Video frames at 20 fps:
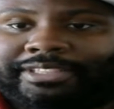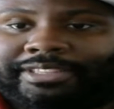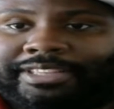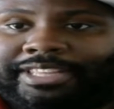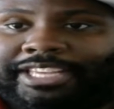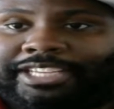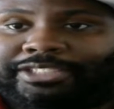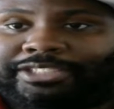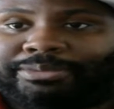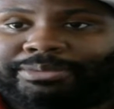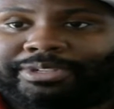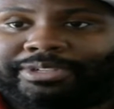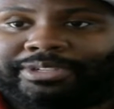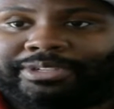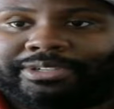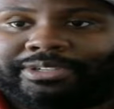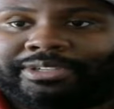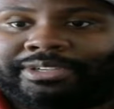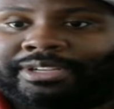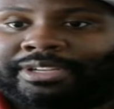Things
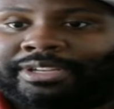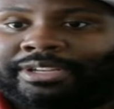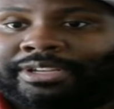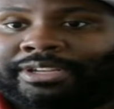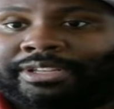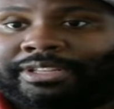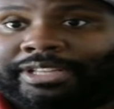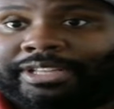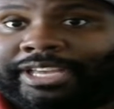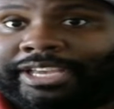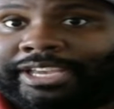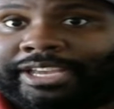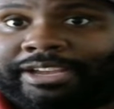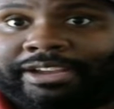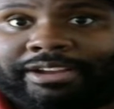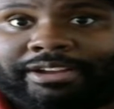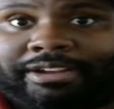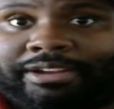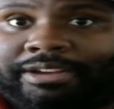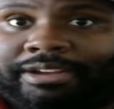were like
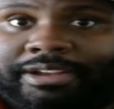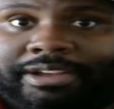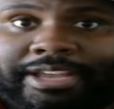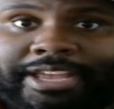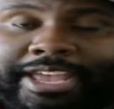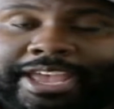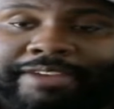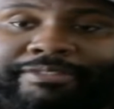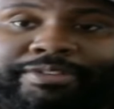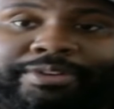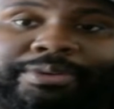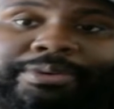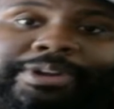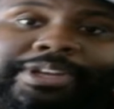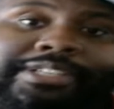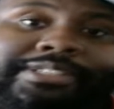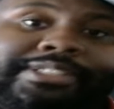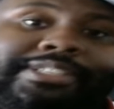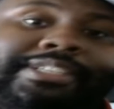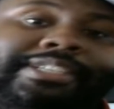effing
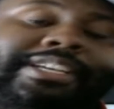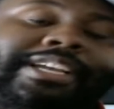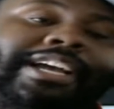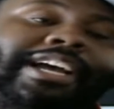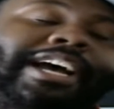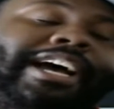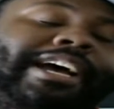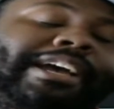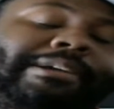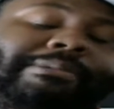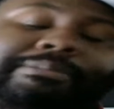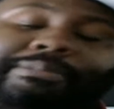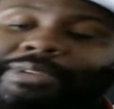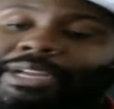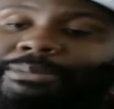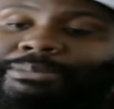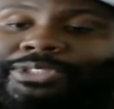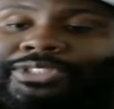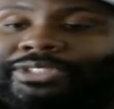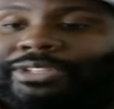crazy.
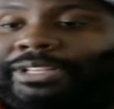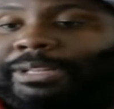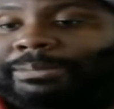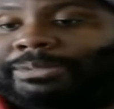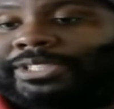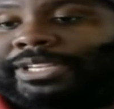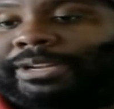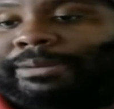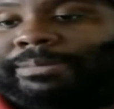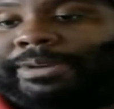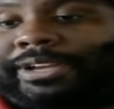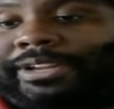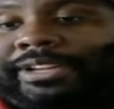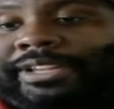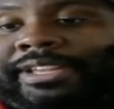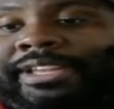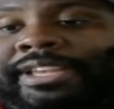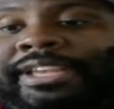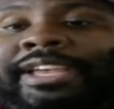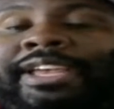I'm still upset about
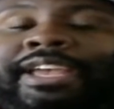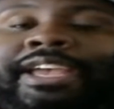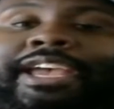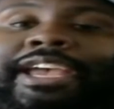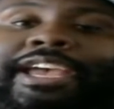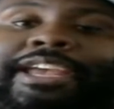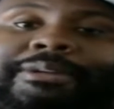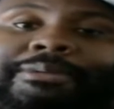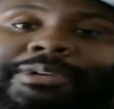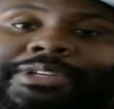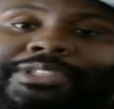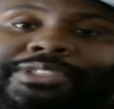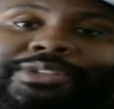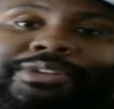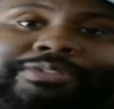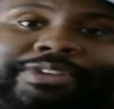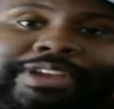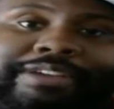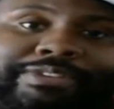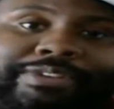it. Anyways, though,
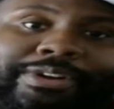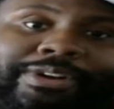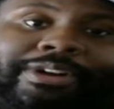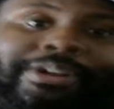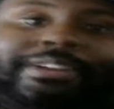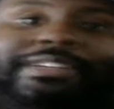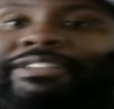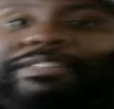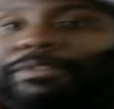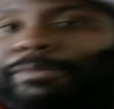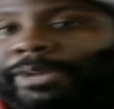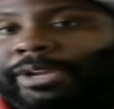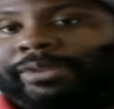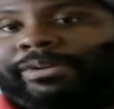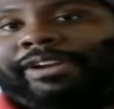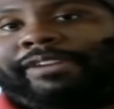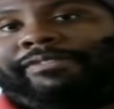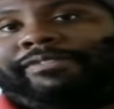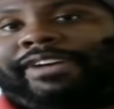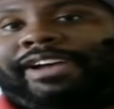if you haven't heard, Devil May
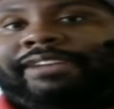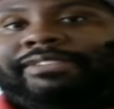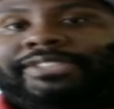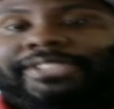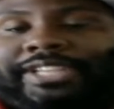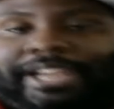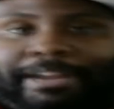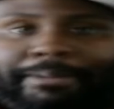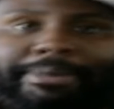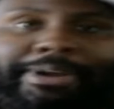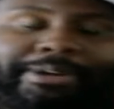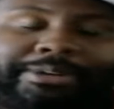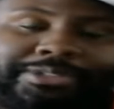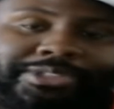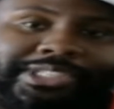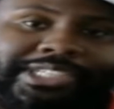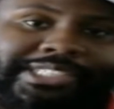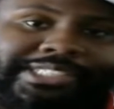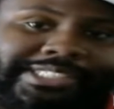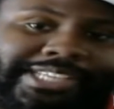Cry 5 is gonna have
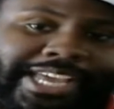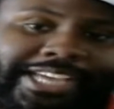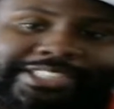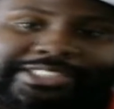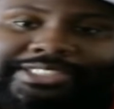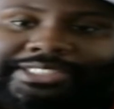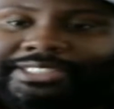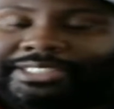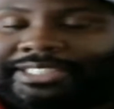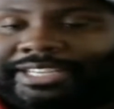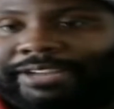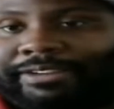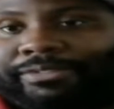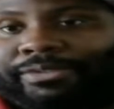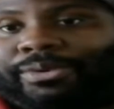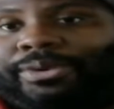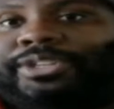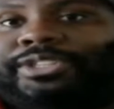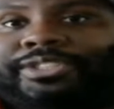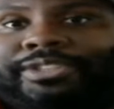microtransactions. Now, of
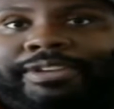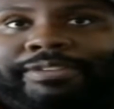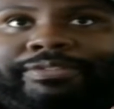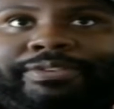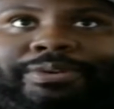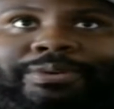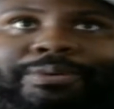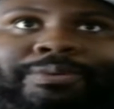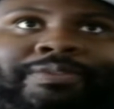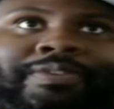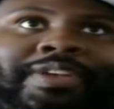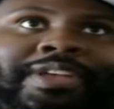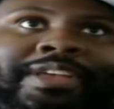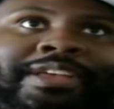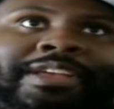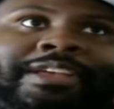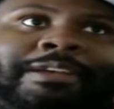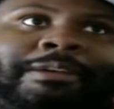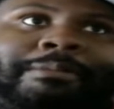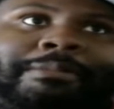course, if you've
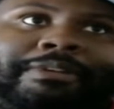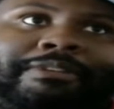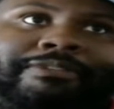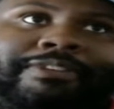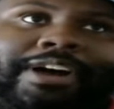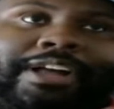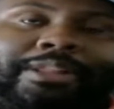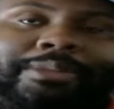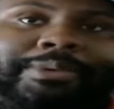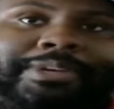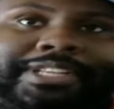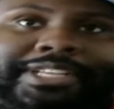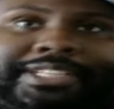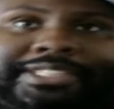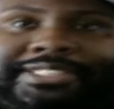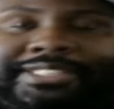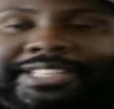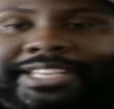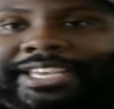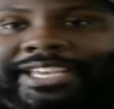been following
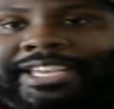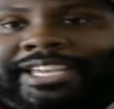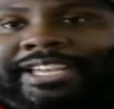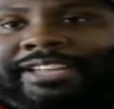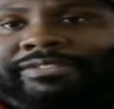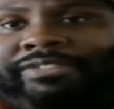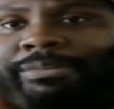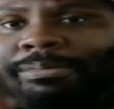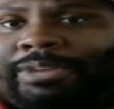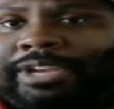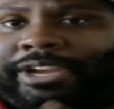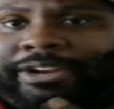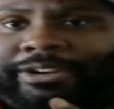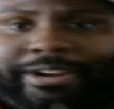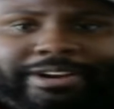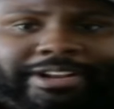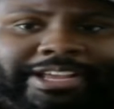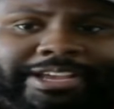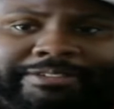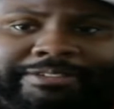this thing, if you've been
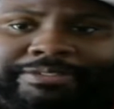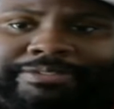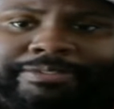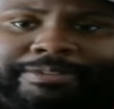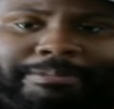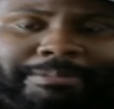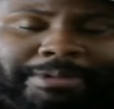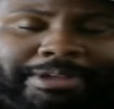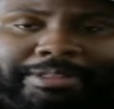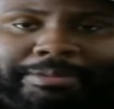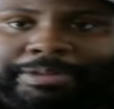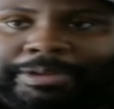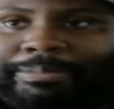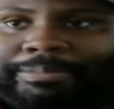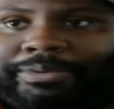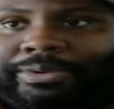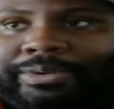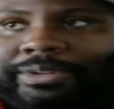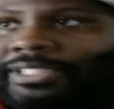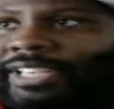hearing like from other
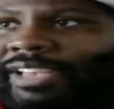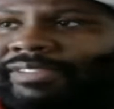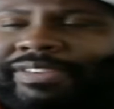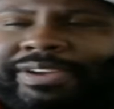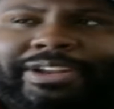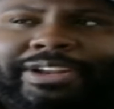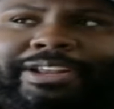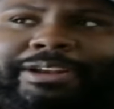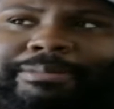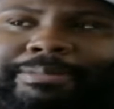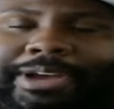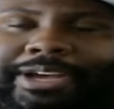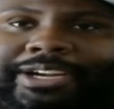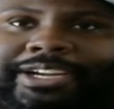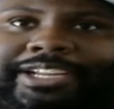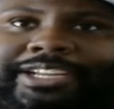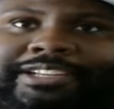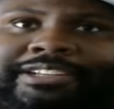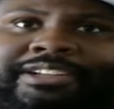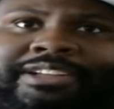people, because I found out about
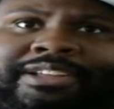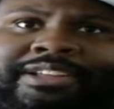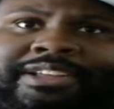it